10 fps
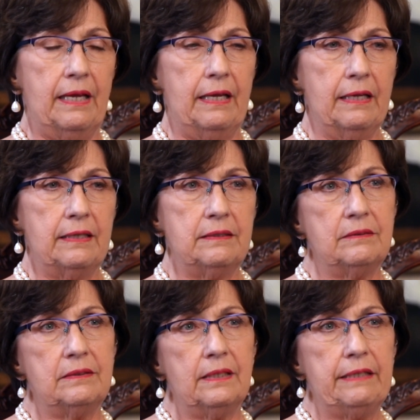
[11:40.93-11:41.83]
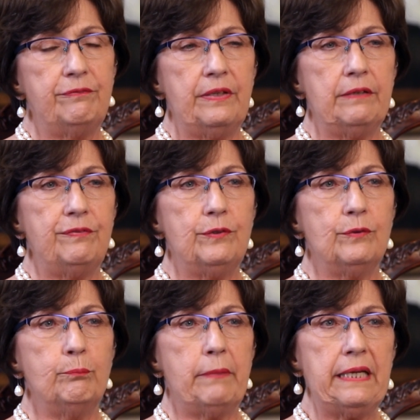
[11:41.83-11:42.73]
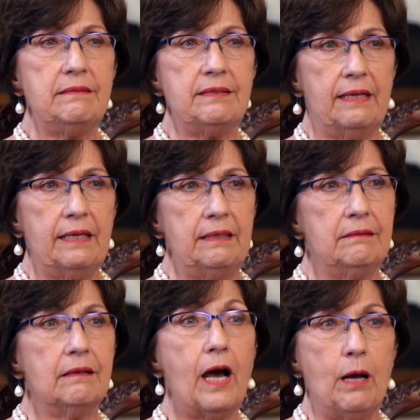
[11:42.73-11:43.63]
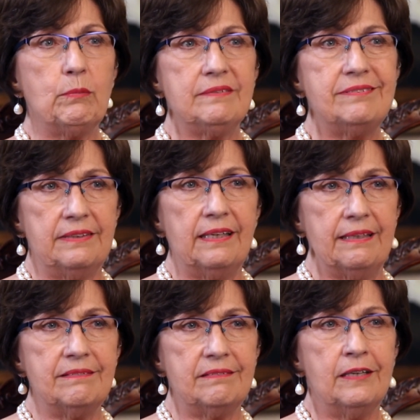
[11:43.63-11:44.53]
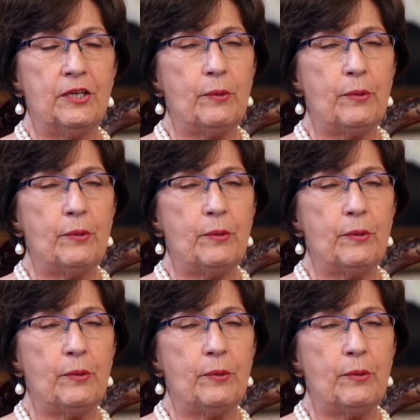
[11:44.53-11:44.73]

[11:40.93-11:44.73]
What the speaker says: And if you maintain common sense,